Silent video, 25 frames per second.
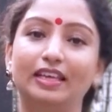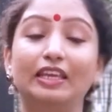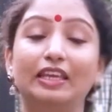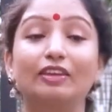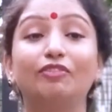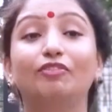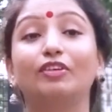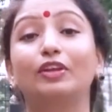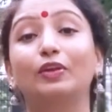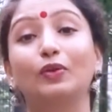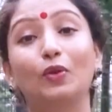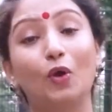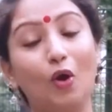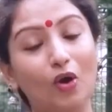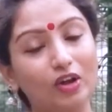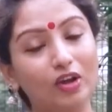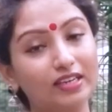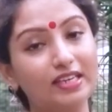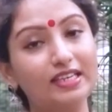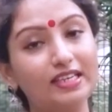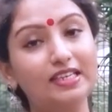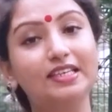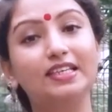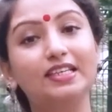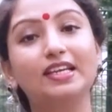Even
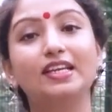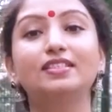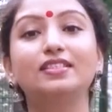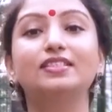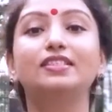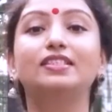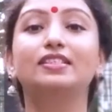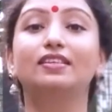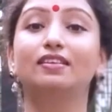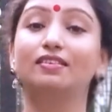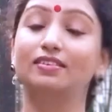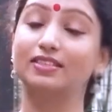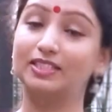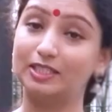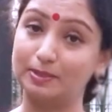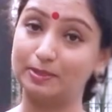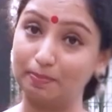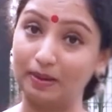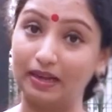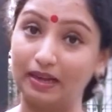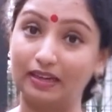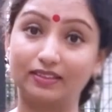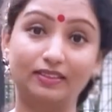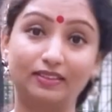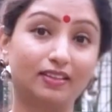non-Indians learns
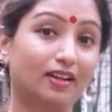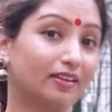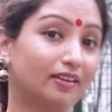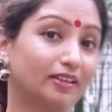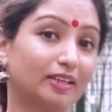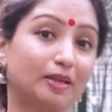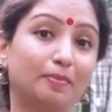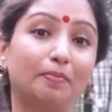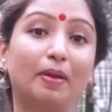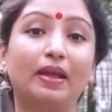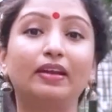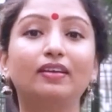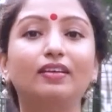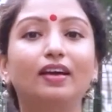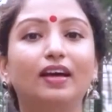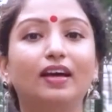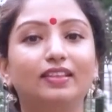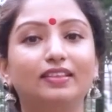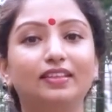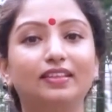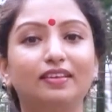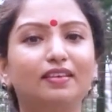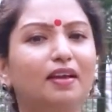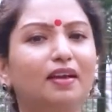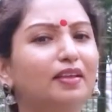Bharatanatyam and
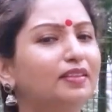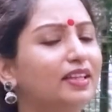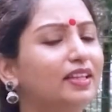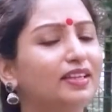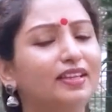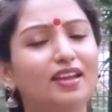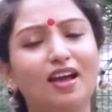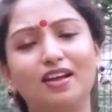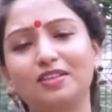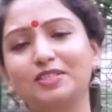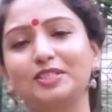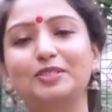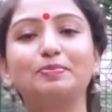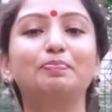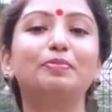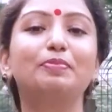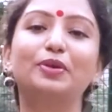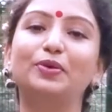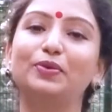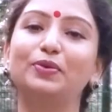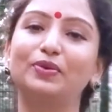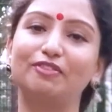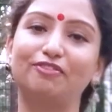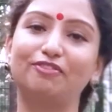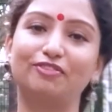Kathak and they dance
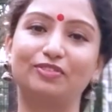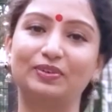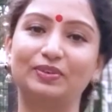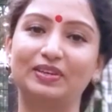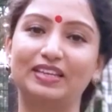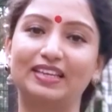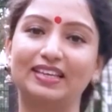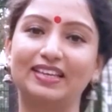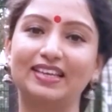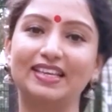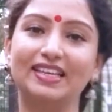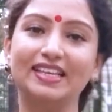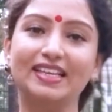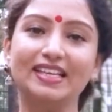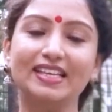beautifully.